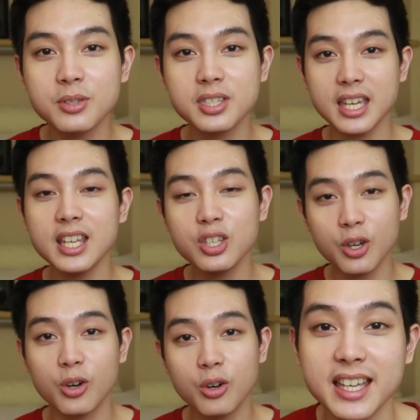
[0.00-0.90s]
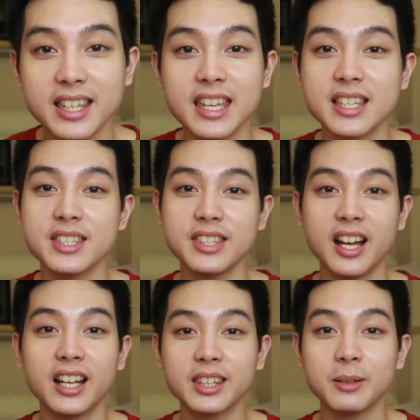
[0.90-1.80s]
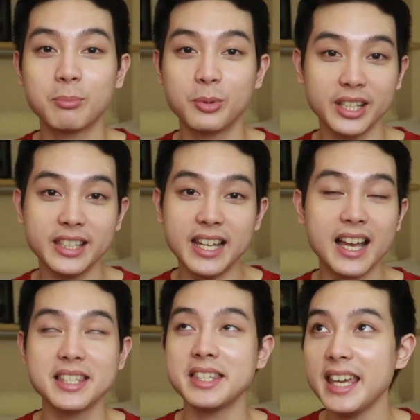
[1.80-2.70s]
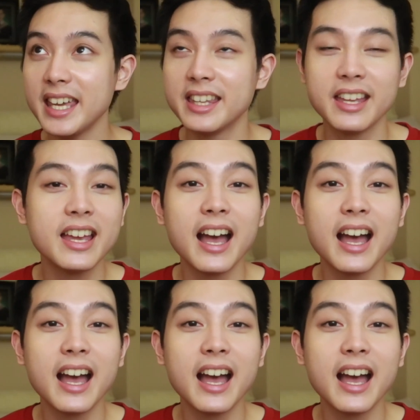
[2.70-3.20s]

yung skin nyo, it is not pretty as in.